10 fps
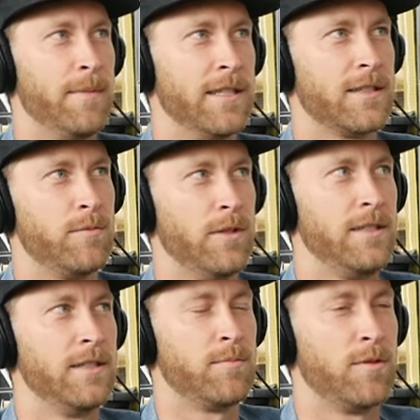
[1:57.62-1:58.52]
my
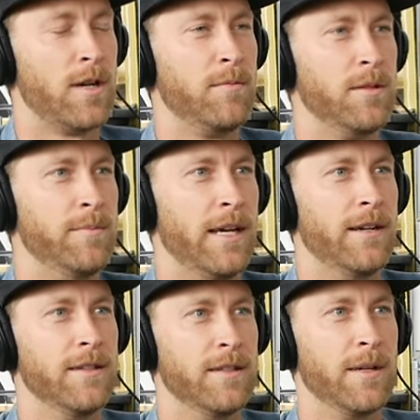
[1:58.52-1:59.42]
switch is probably
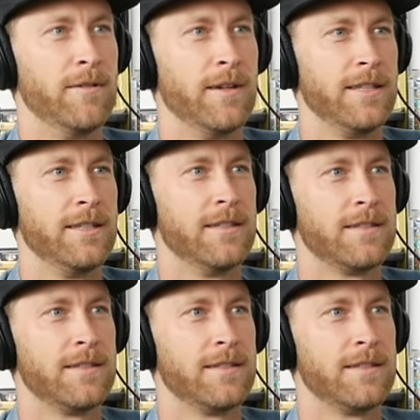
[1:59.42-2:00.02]
better than my regular.